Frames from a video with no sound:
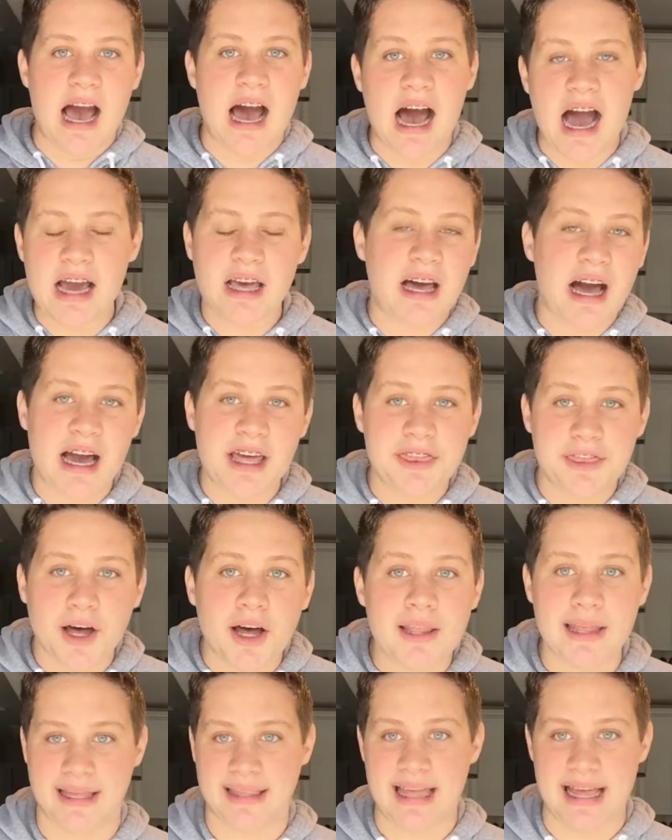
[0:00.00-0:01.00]
I
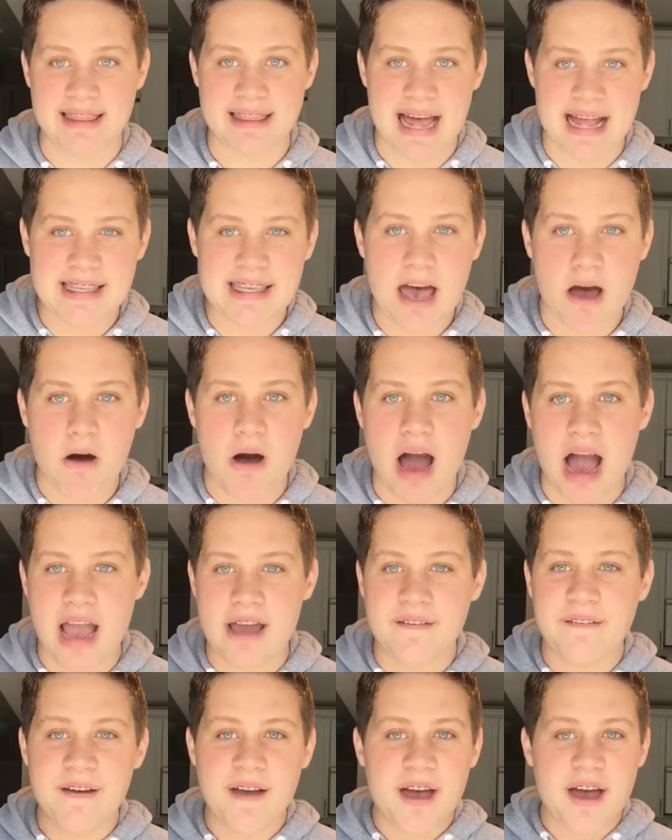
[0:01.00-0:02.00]
thought like that. That's how
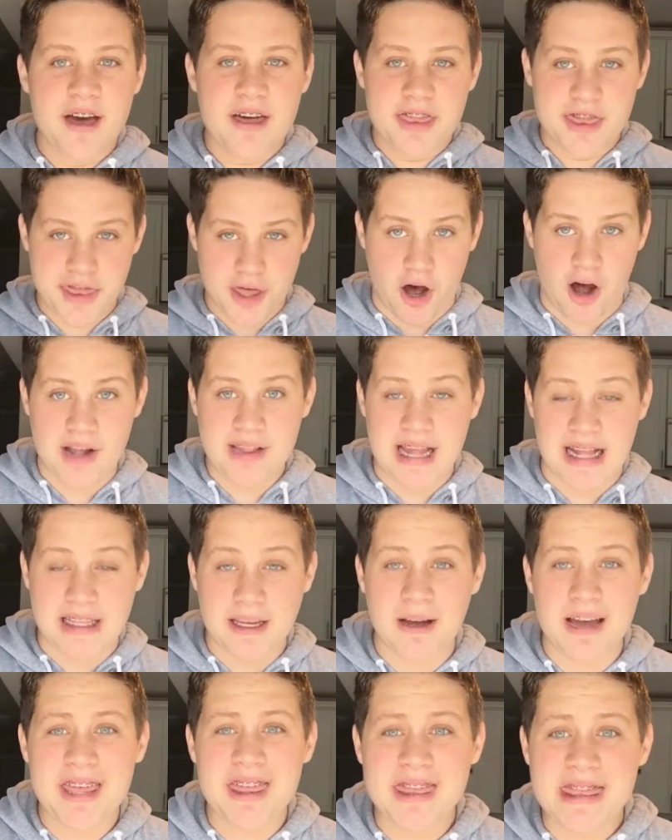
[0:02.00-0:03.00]
I thought. That's
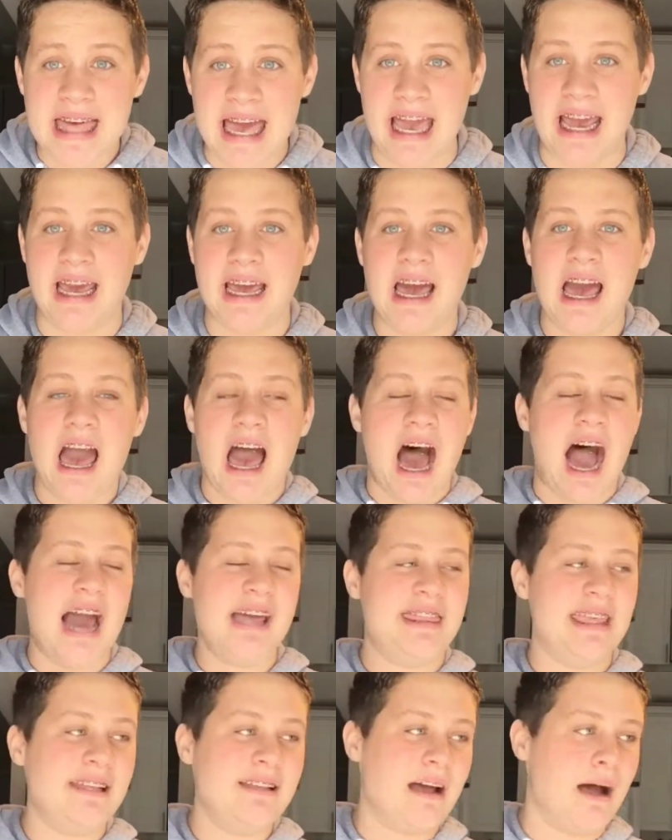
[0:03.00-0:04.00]
how I think. I
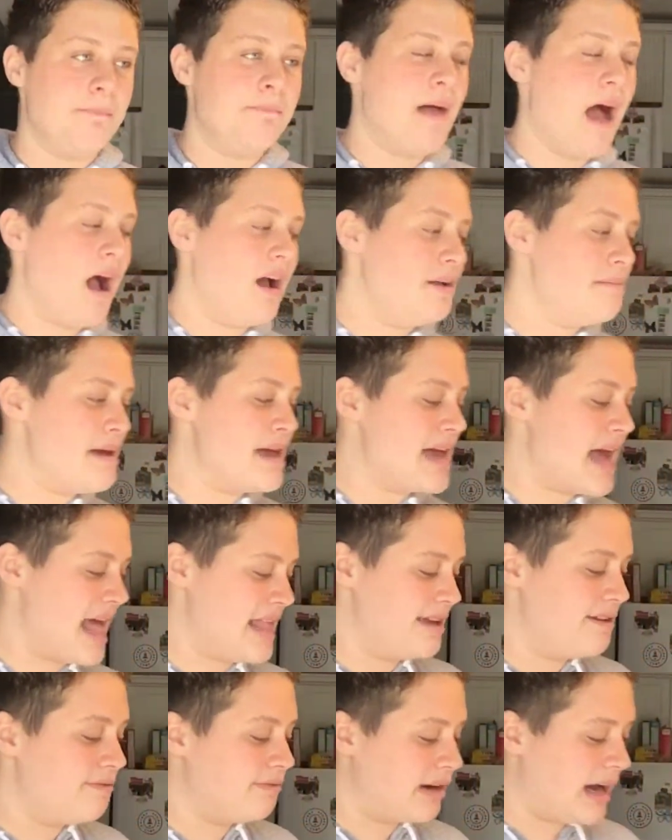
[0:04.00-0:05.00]
think that I'm not gonna make
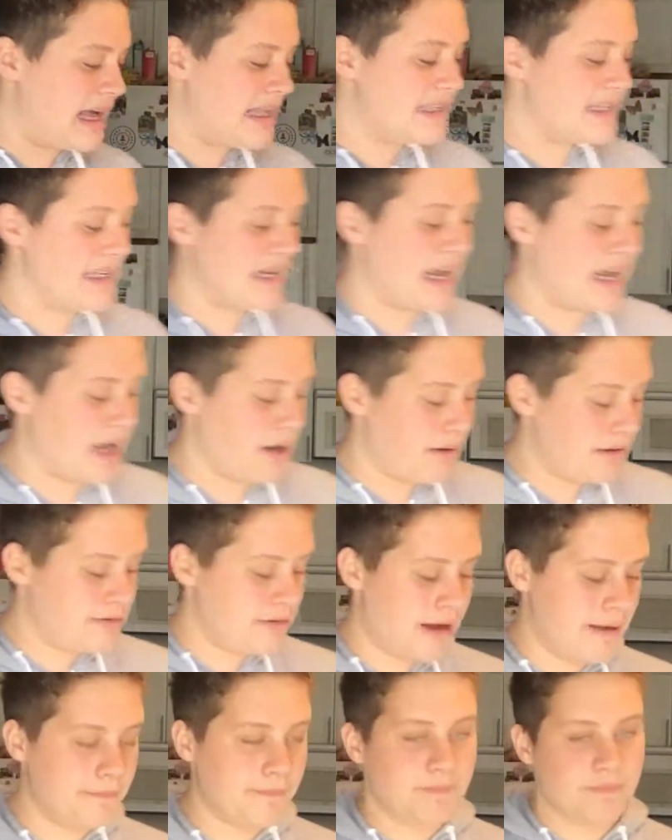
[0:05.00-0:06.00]
any friends, and I go into
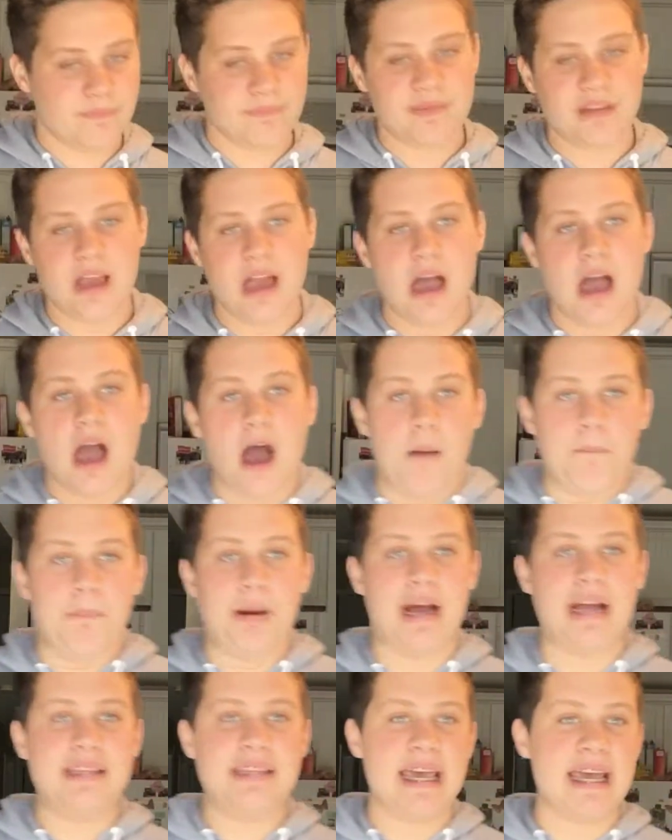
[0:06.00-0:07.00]
it.
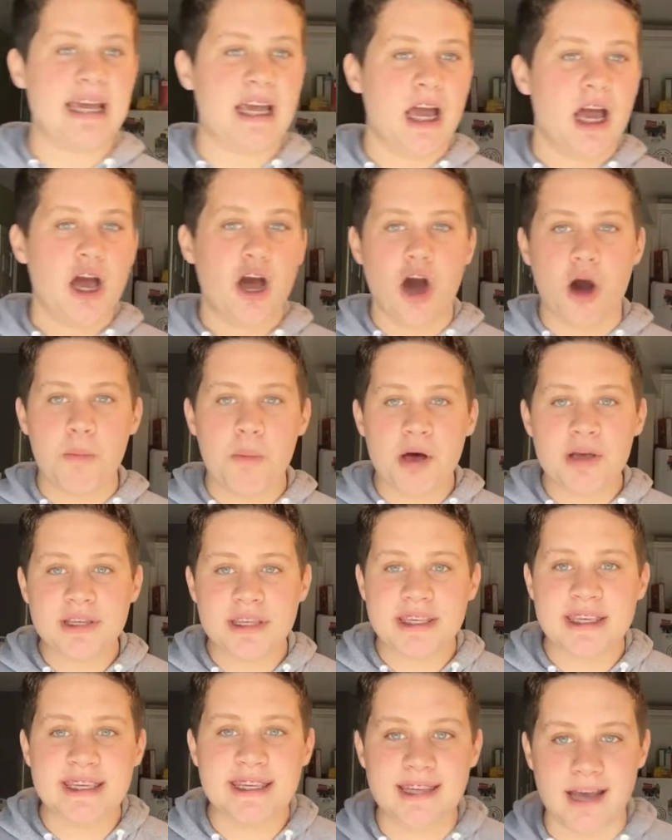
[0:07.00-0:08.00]
But it's like
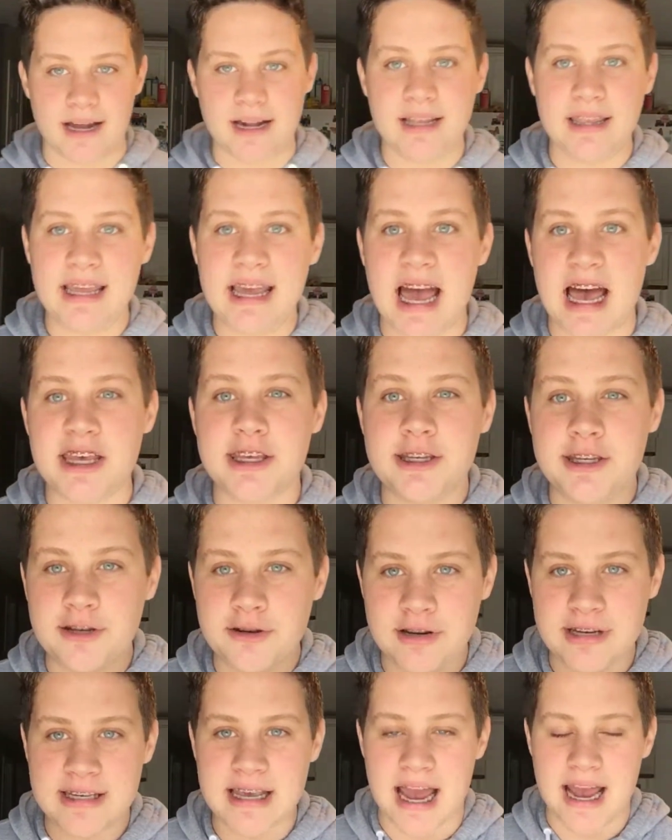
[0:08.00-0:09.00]
almost suddenly, as
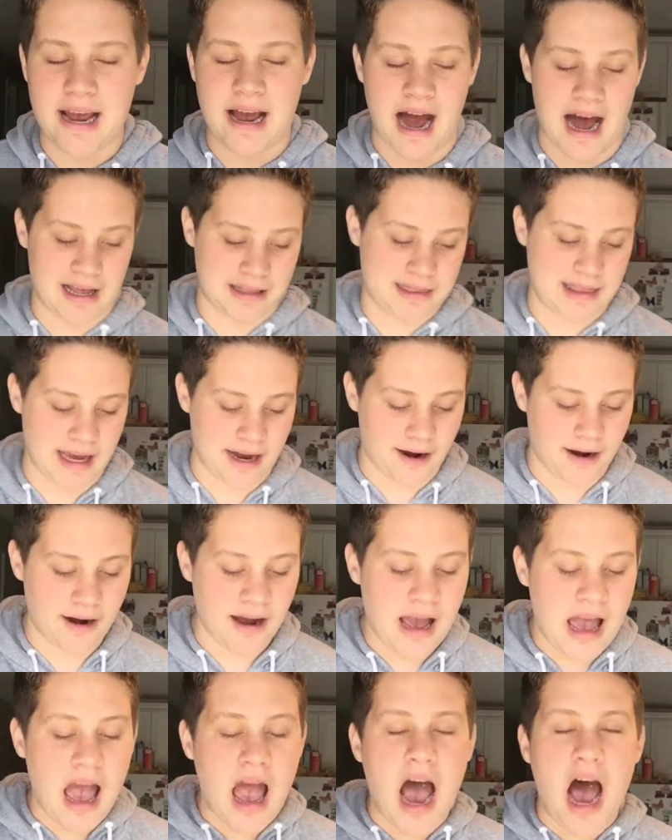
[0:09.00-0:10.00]
soon as I got there,
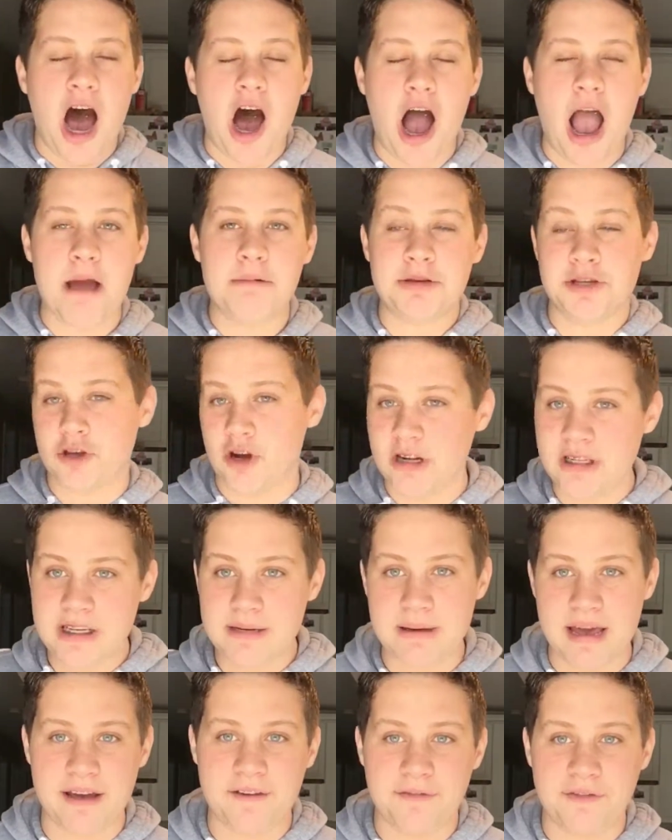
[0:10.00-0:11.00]
I was starting
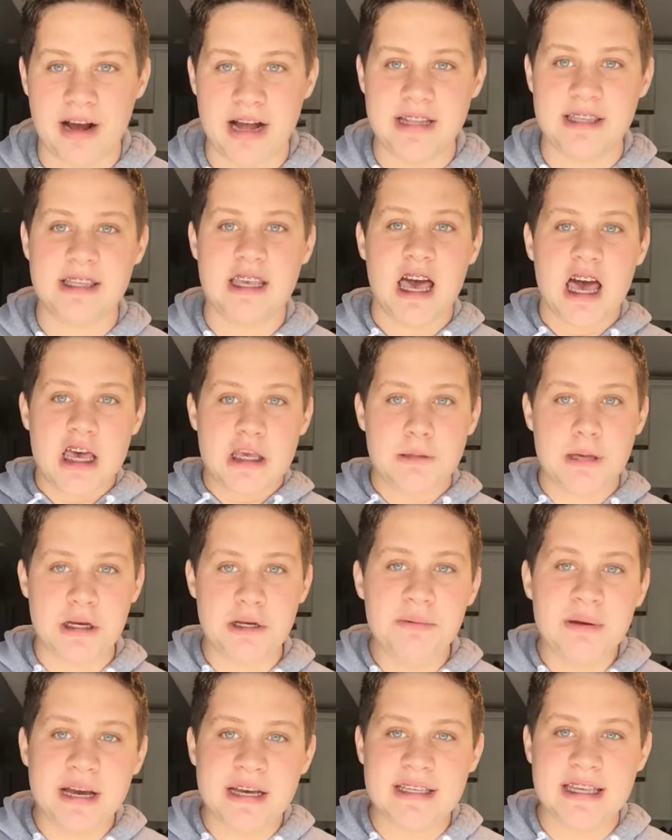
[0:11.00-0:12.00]
to make friends.
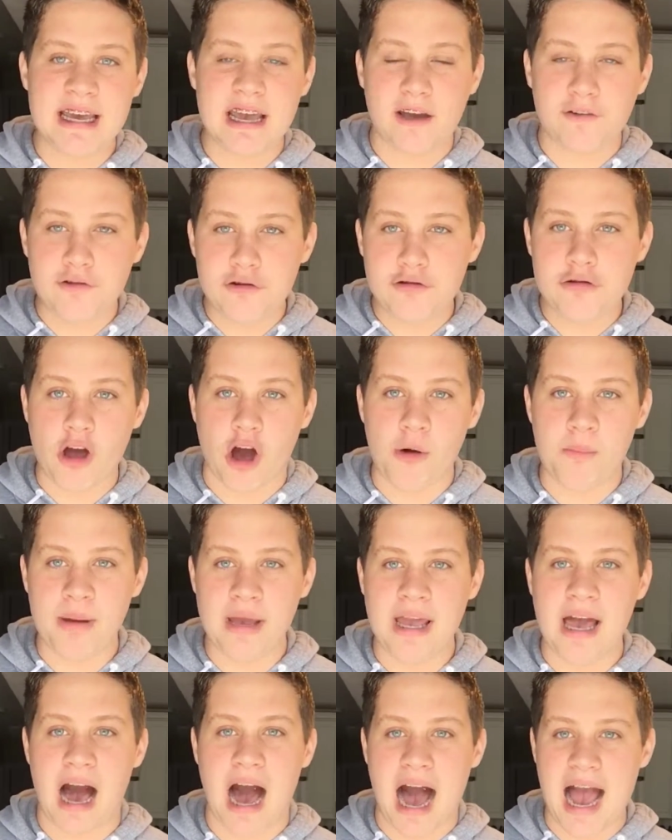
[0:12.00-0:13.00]
Especially because, like, if you know
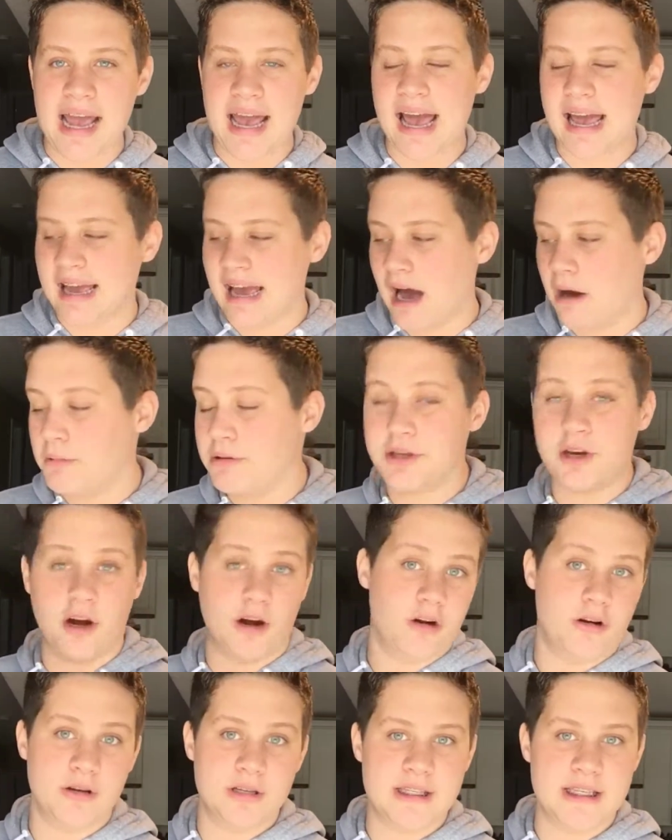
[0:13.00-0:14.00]
me, I hang out with
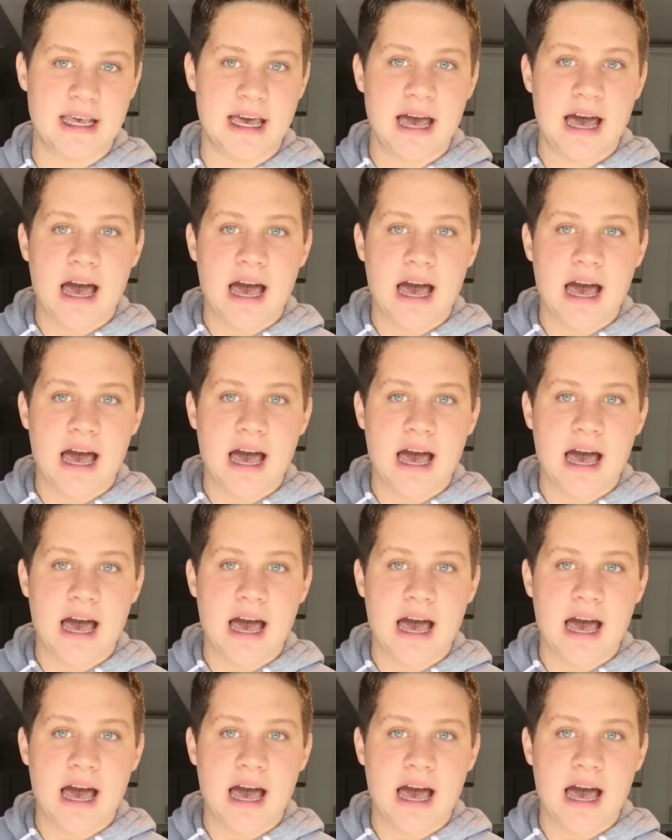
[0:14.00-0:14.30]
girls.